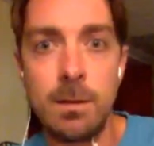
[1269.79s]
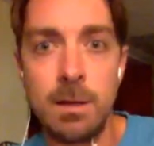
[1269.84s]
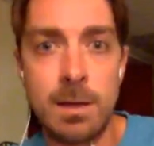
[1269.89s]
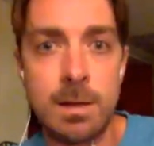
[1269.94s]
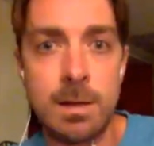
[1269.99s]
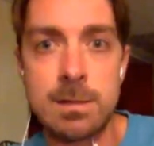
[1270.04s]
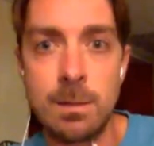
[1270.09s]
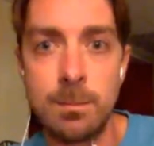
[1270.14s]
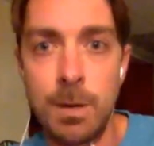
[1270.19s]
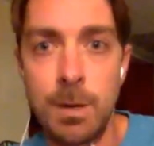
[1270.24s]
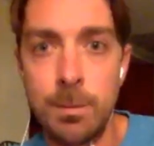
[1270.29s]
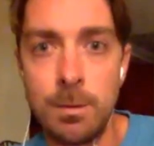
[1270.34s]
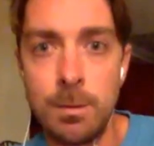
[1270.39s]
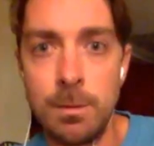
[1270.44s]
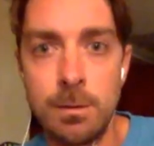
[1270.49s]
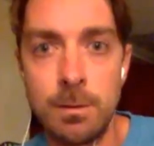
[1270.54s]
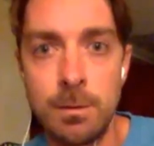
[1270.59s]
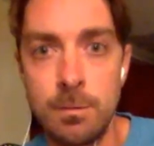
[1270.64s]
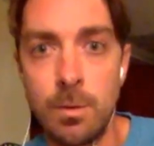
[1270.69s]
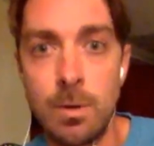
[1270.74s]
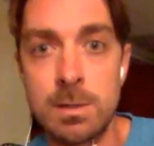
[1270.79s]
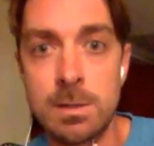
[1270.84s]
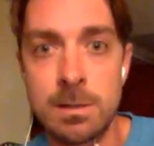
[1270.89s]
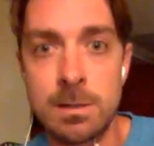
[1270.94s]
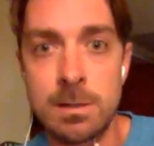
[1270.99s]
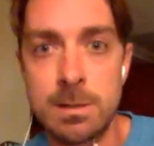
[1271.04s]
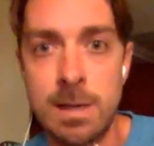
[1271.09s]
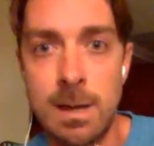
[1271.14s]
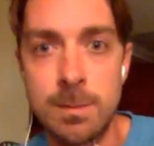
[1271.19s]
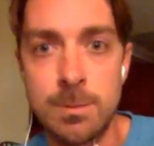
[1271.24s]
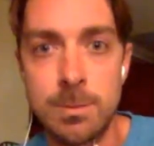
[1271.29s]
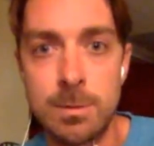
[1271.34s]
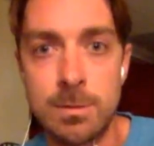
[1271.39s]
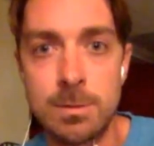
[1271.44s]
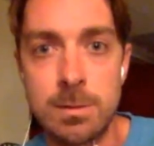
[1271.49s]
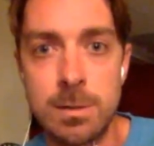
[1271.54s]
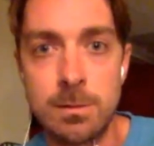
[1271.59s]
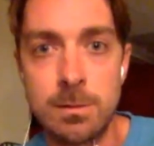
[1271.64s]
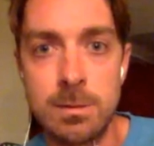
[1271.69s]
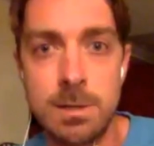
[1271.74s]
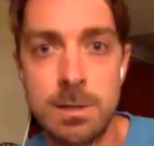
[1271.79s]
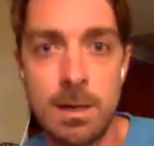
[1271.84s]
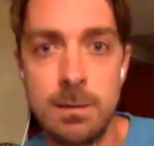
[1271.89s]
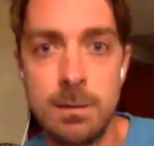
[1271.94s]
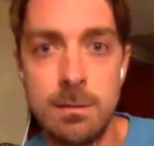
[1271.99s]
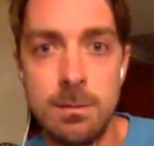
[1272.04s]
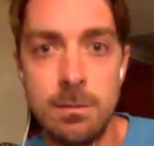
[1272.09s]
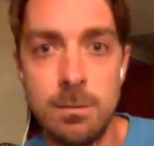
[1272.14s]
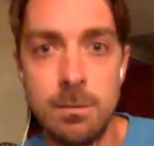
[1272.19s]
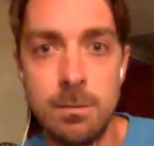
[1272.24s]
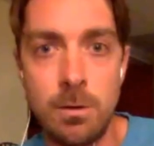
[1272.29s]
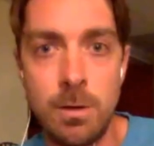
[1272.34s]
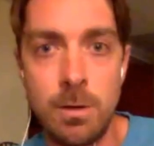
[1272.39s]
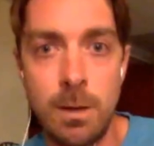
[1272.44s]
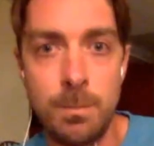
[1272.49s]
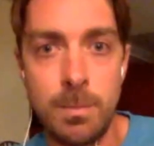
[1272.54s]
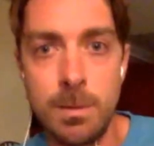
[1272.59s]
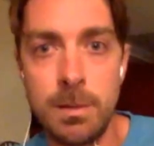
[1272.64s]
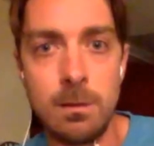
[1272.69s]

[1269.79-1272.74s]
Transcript: Like I said, maybe it was because times were so tight growing up,